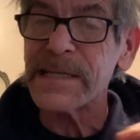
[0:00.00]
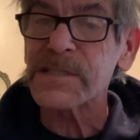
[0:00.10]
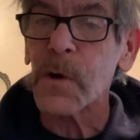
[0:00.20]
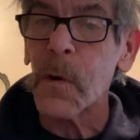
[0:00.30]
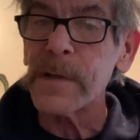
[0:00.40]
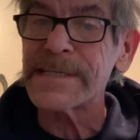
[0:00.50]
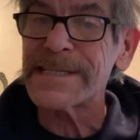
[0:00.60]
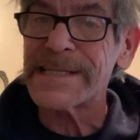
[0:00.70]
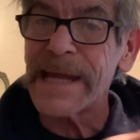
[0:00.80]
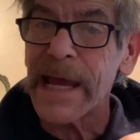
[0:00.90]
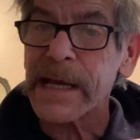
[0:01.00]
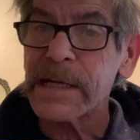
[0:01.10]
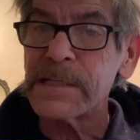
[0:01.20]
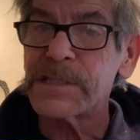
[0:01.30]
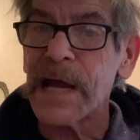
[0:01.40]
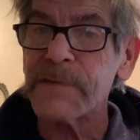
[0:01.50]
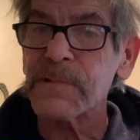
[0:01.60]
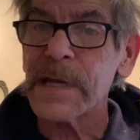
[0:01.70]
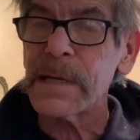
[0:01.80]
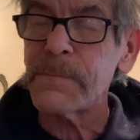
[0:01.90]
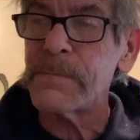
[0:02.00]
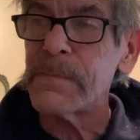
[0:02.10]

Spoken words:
It's called SNCC, generally